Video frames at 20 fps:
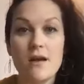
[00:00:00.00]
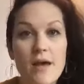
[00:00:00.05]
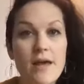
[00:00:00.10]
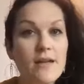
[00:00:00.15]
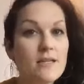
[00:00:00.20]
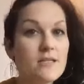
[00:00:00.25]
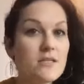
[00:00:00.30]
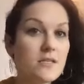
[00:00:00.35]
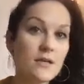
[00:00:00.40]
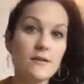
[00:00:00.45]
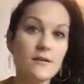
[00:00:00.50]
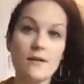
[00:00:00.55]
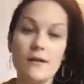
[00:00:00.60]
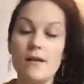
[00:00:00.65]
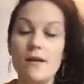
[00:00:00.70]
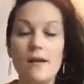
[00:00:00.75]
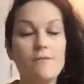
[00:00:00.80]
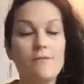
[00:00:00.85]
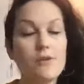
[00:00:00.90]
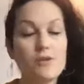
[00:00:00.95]
And it's,
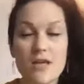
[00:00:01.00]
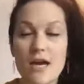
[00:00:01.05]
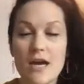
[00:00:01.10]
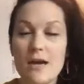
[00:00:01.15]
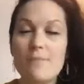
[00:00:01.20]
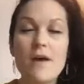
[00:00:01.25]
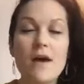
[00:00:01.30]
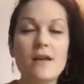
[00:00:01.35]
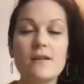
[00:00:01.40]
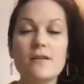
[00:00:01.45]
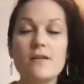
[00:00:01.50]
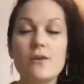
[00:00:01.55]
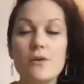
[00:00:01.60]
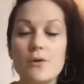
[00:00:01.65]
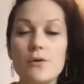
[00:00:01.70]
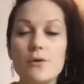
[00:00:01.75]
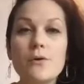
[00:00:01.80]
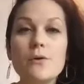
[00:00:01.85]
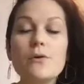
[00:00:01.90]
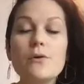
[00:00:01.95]
if you type that in
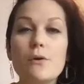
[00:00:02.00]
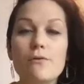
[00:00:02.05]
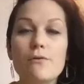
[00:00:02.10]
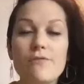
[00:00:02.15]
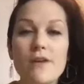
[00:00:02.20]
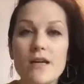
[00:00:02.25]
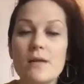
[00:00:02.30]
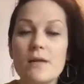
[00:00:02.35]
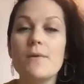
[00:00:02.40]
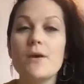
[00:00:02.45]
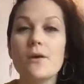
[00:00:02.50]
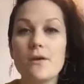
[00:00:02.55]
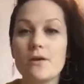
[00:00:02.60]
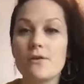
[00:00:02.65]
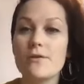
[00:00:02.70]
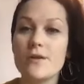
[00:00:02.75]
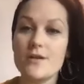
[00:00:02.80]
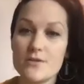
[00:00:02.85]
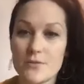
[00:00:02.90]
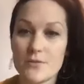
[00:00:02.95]
Google, you'll find a million
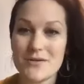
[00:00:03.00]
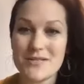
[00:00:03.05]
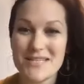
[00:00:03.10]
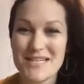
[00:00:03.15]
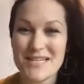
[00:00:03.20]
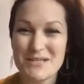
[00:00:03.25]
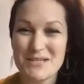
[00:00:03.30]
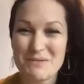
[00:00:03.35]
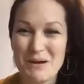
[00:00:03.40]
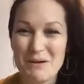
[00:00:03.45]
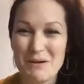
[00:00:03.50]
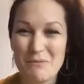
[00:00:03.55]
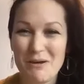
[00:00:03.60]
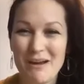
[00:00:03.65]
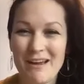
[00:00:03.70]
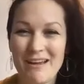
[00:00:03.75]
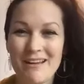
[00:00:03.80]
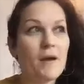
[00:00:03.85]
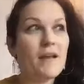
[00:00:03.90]
resources right away.